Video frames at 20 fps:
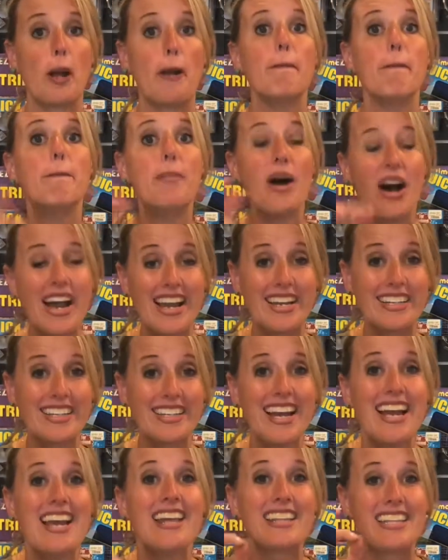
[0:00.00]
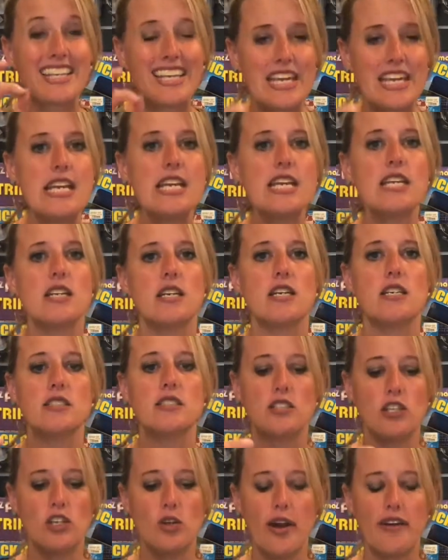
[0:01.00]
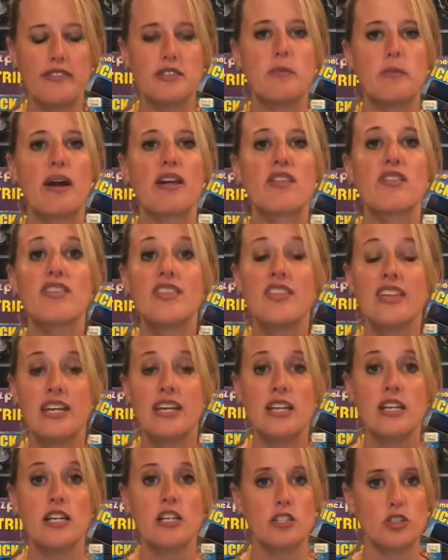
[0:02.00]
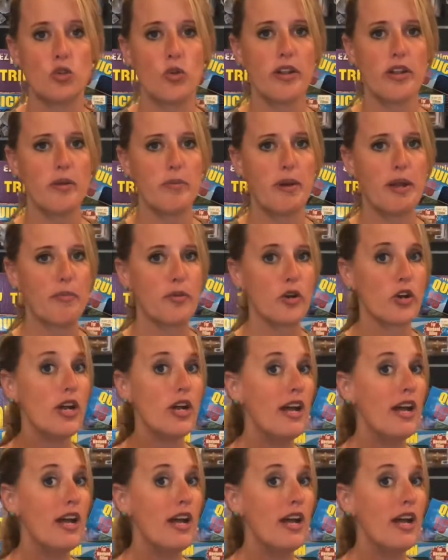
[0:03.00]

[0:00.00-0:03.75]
but the key is that you have to buy thin toilet paper.